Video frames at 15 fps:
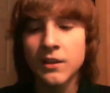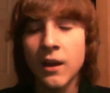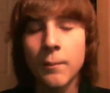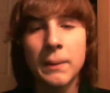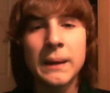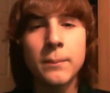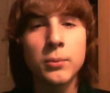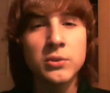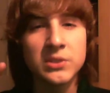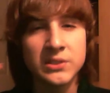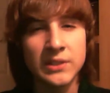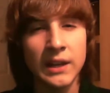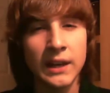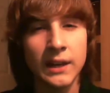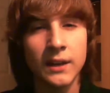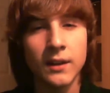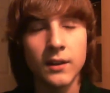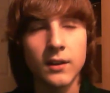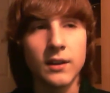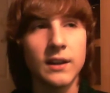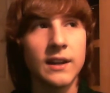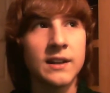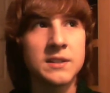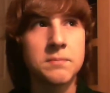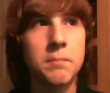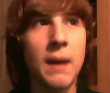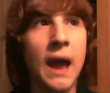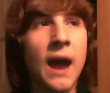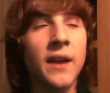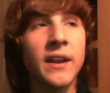people say it's
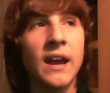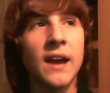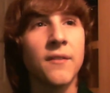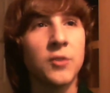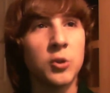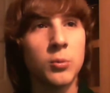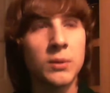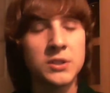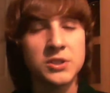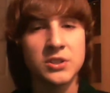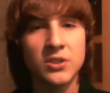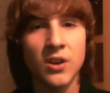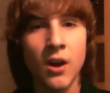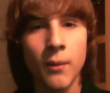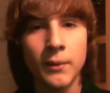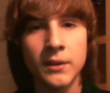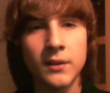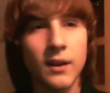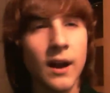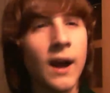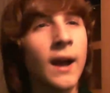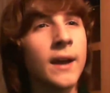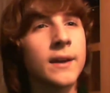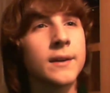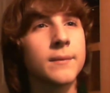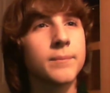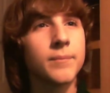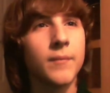bad to have too much in common. I